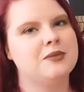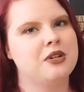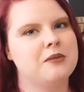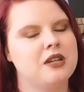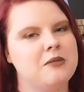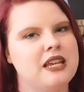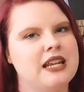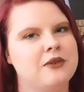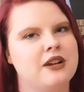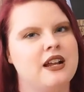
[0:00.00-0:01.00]
book I'm going to be
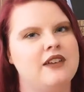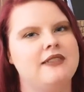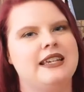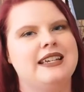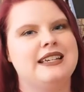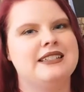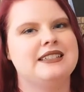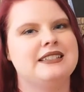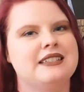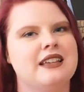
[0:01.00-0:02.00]
getting rid of
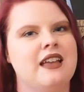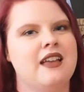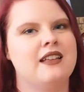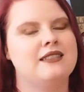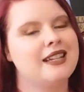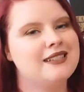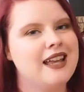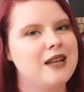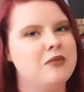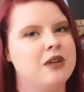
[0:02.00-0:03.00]
is
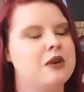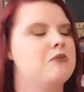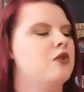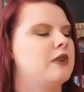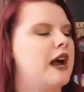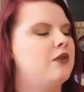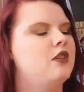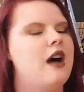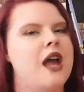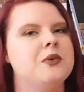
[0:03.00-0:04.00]
Landline by Rainbow
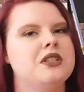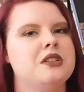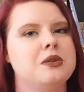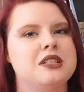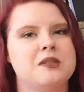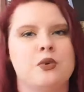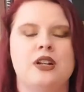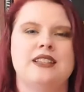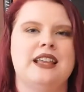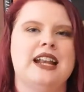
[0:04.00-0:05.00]
Rowell. I was so
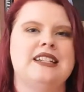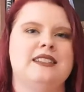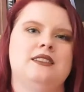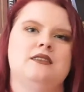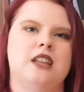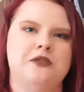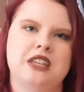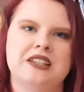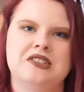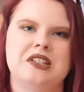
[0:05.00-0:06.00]
disappointed that I didn't love
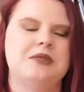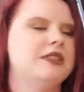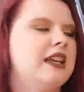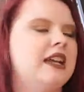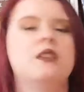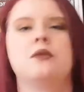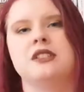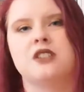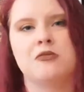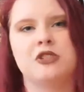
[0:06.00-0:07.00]
this. This was like a
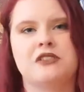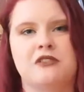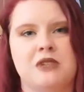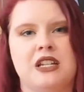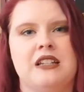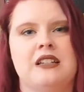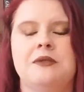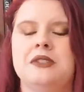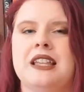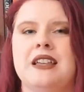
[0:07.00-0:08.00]
3-star book for me. It
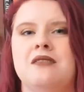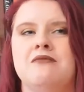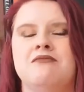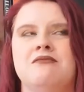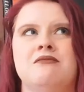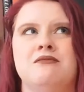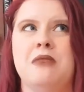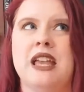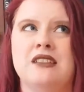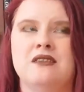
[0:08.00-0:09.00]
was like,
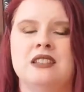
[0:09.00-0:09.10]
meh.